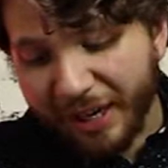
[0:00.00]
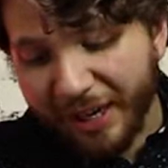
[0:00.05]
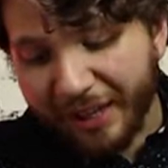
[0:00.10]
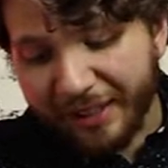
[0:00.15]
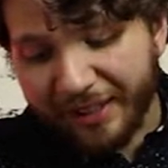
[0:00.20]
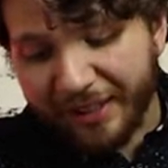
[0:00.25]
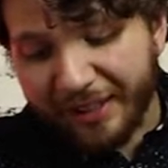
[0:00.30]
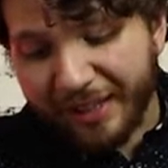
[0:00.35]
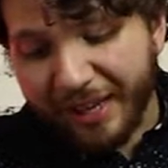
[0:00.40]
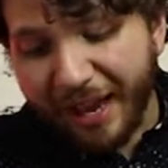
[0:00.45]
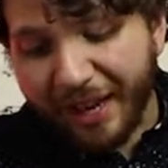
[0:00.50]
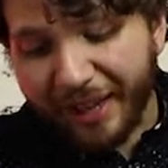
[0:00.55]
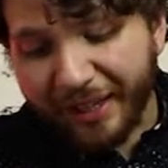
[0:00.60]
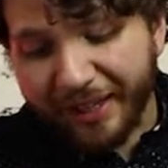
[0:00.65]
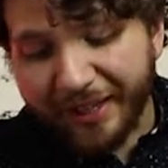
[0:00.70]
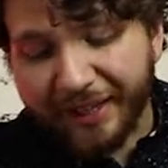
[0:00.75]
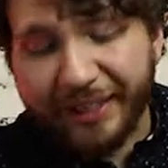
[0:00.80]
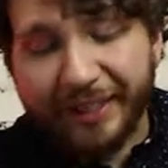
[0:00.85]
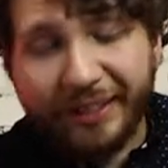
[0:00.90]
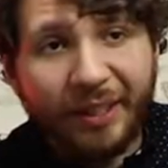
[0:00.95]
and it's not going
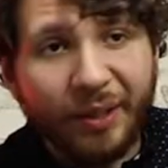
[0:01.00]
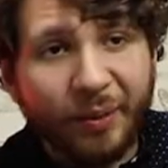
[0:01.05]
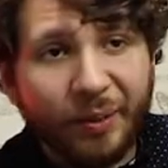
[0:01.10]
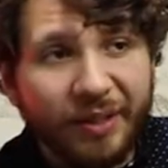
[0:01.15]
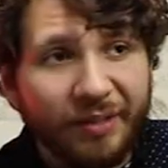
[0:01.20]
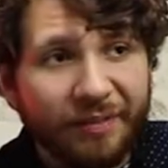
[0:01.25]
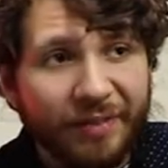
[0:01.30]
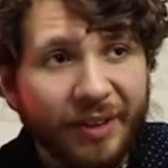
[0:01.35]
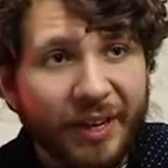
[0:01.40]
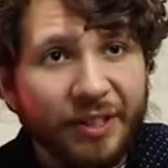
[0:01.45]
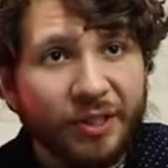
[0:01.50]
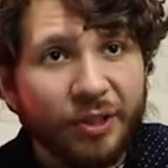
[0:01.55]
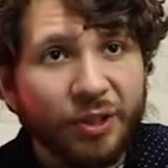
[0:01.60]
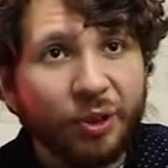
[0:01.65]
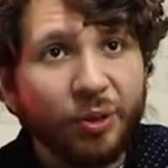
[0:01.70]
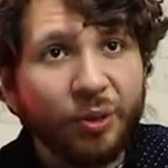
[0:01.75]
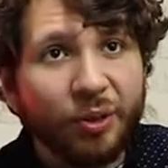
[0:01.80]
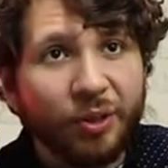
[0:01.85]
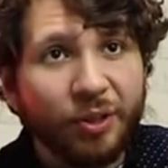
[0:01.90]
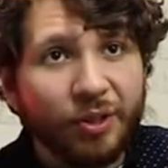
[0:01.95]
to get there with the fine
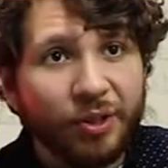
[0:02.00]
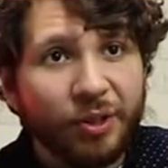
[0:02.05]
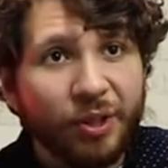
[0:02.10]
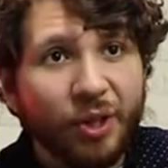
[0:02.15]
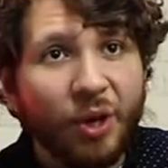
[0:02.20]
tuners.